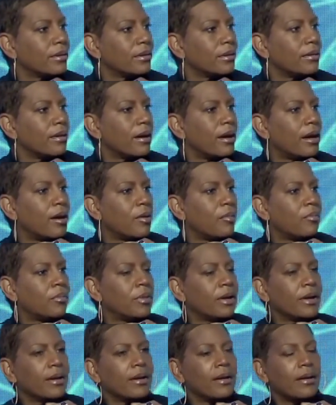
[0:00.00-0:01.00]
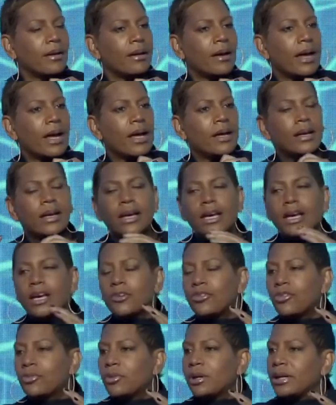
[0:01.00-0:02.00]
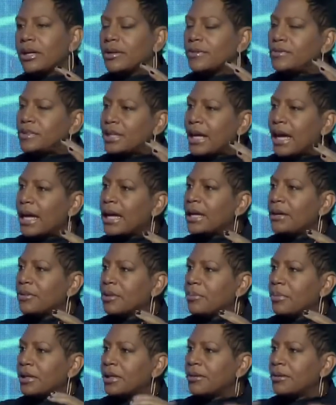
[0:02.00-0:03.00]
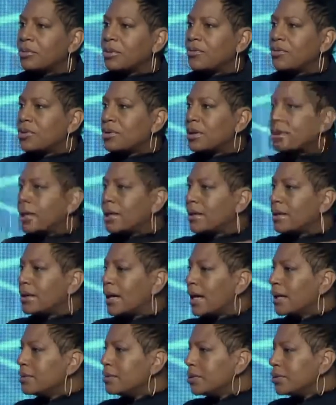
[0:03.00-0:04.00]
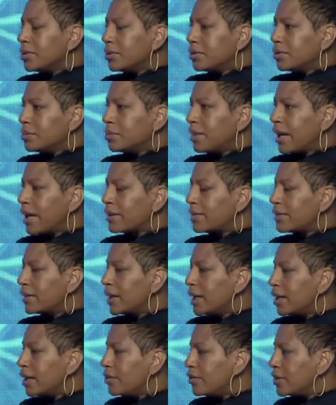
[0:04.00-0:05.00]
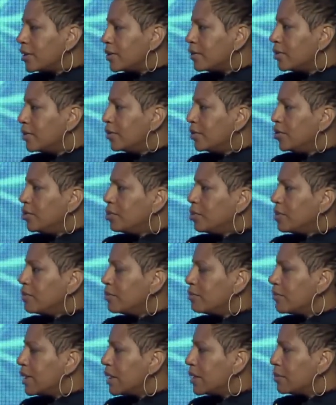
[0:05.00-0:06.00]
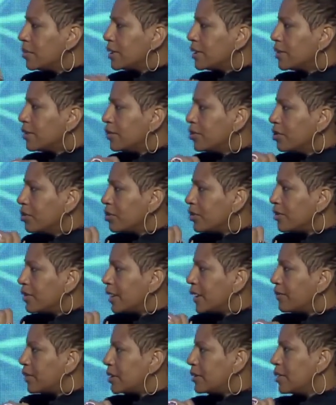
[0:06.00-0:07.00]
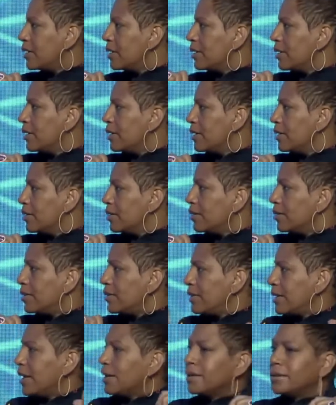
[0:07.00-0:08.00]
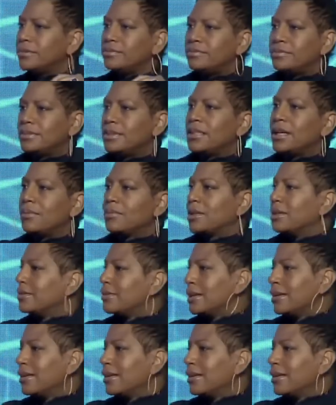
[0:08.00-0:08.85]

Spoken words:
And a history of taking the money that we've created. I learned backstage that you've been making money since you were 7, selling something.